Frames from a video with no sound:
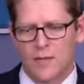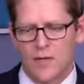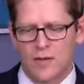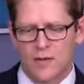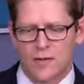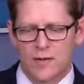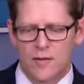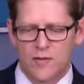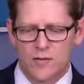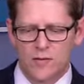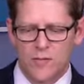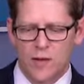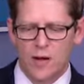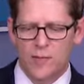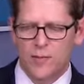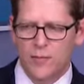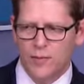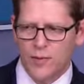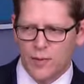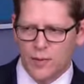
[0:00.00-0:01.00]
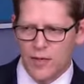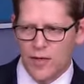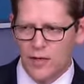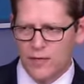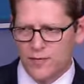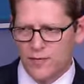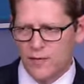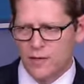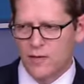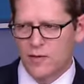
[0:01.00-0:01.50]
it's probably
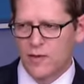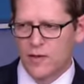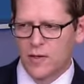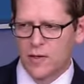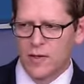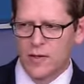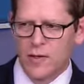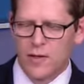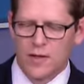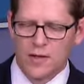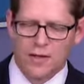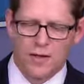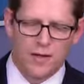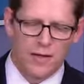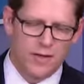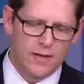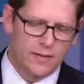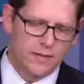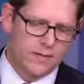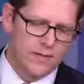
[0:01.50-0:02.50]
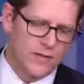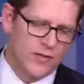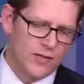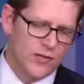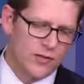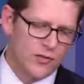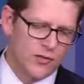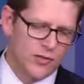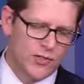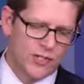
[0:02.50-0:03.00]
made for
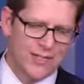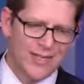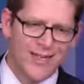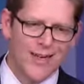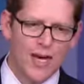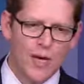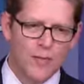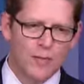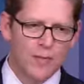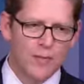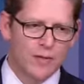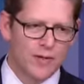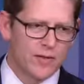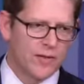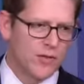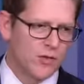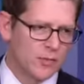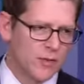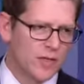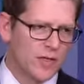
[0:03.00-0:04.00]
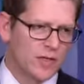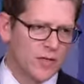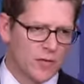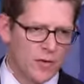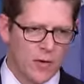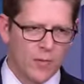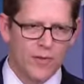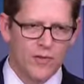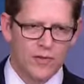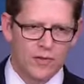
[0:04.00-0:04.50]
less interesting copy, but there's been
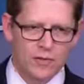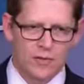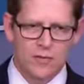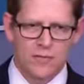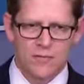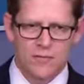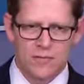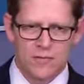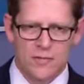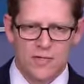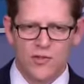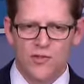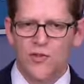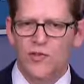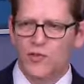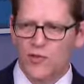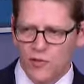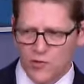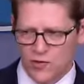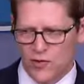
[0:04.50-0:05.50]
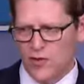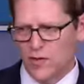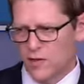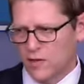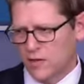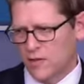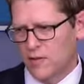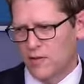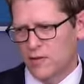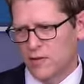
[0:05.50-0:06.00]
enormous
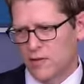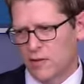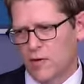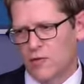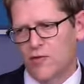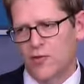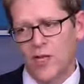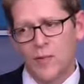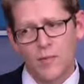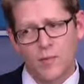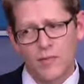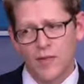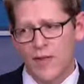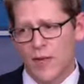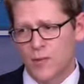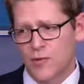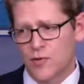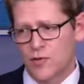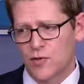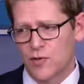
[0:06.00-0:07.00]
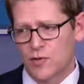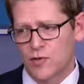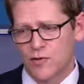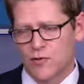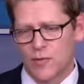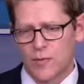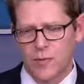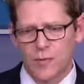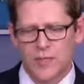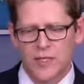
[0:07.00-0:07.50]
consistency in our statement of that
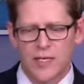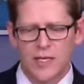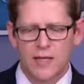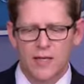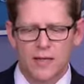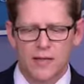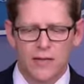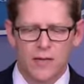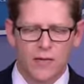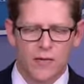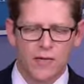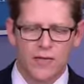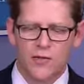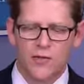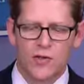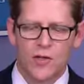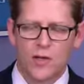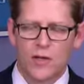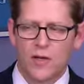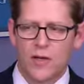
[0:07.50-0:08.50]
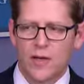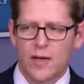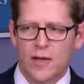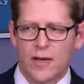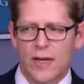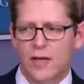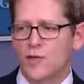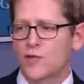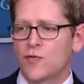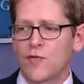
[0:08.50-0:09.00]
position from the beginning here, and
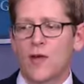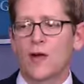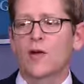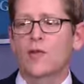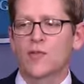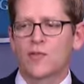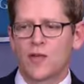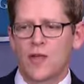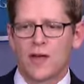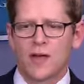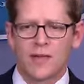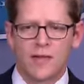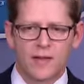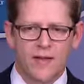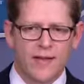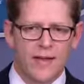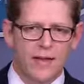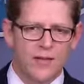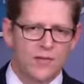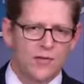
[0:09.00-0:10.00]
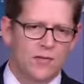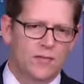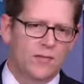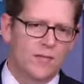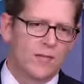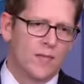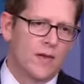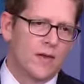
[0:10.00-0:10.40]
it's fair to say that that